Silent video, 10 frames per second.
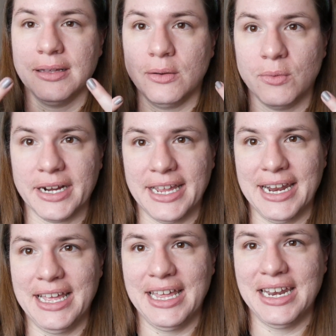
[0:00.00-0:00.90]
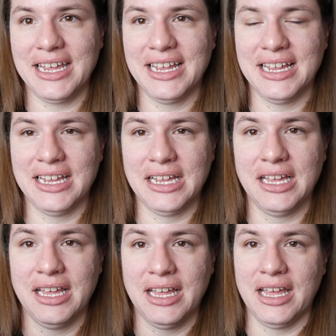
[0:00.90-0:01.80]
Work it in.
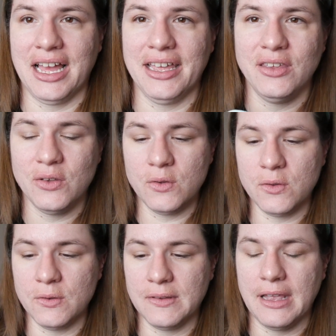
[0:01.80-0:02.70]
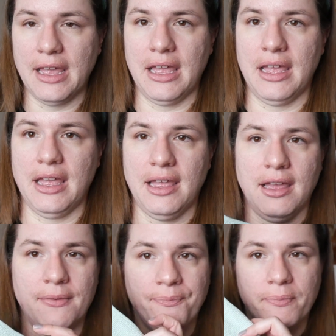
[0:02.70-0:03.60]
I use
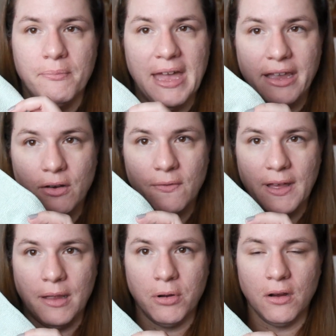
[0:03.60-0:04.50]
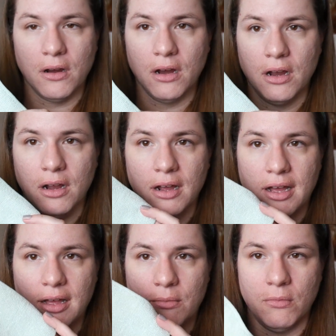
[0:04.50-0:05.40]
a microfiber
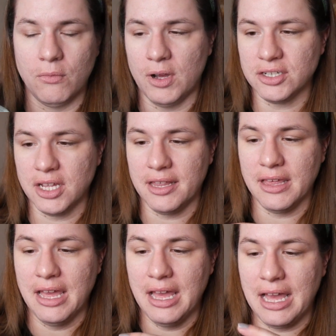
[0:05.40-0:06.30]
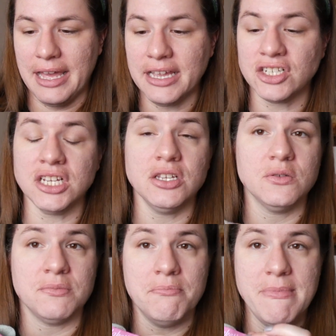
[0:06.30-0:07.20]
washcloth. I actually
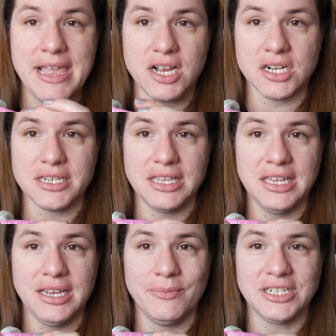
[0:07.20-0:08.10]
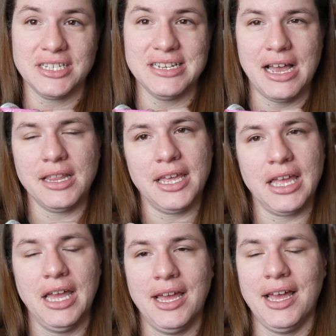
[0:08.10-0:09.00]
use Maker's Clean, which is not
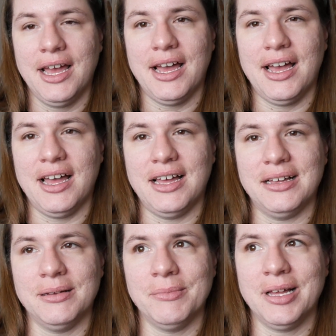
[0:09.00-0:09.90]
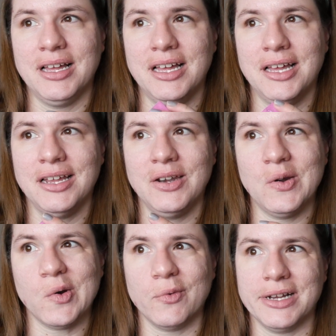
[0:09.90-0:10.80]
like Norwix
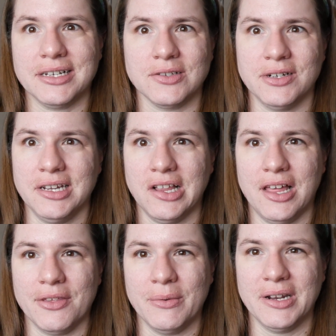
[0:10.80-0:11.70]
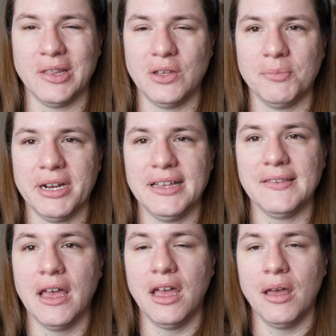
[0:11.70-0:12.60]
or Ecloth or one of those
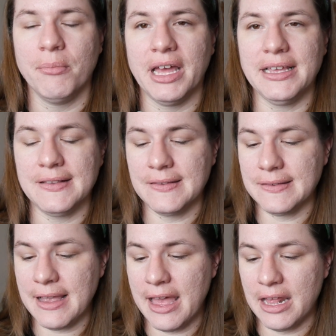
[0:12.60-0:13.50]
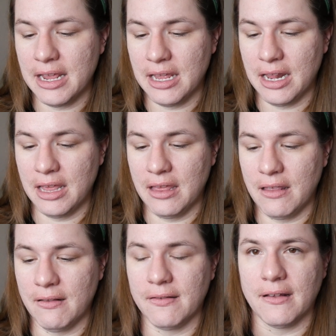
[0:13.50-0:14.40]
brands, but instead it
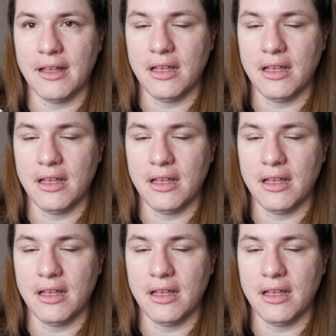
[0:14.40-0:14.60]
is